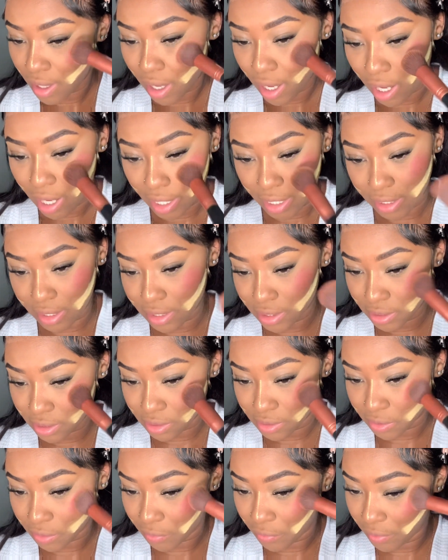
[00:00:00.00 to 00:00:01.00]
And this
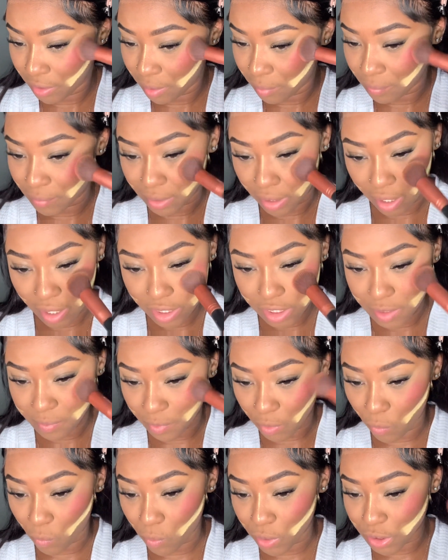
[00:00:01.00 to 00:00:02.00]
is a cream blush,
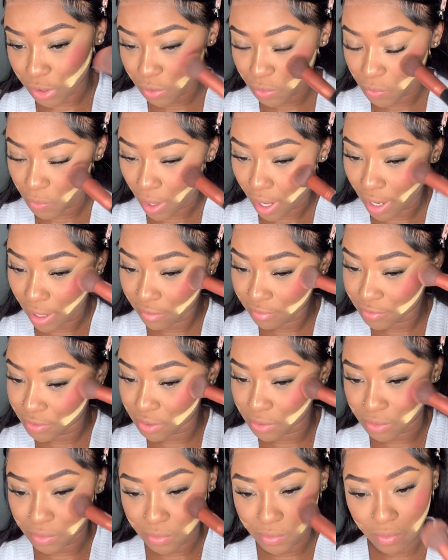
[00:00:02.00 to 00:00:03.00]
but what you have to
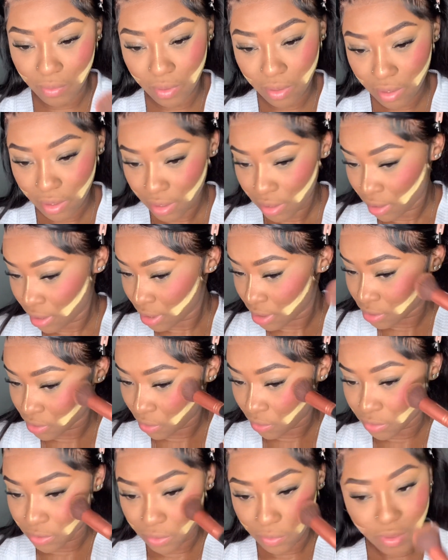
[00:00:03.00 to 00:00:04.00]
do is,
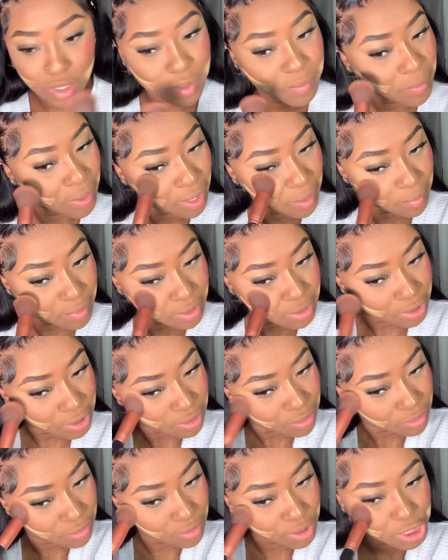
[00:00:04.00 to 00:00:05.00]
although it's
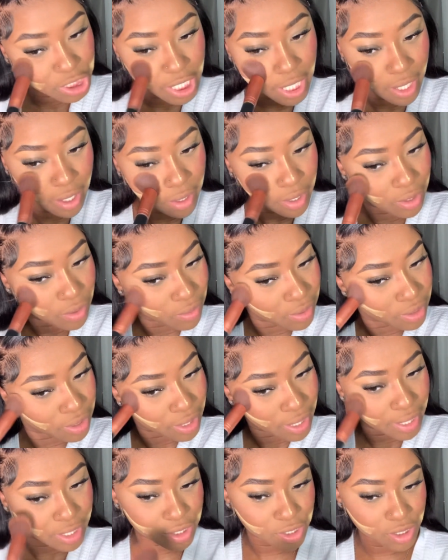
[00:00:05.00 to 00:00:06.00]
pigmented, share it on the
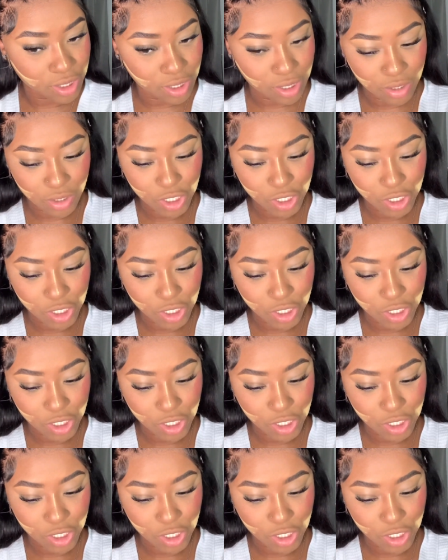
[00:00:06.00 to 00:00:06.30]
next cheek.